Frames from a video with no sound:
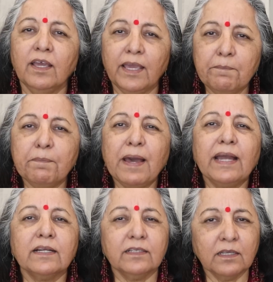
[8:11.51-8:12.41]

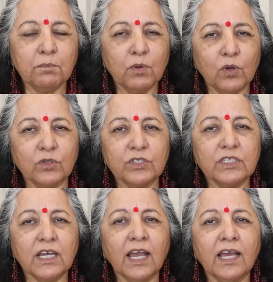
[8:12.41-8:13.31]
impact the
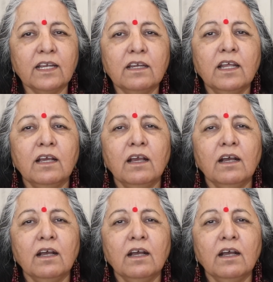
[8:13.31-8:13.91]
most. And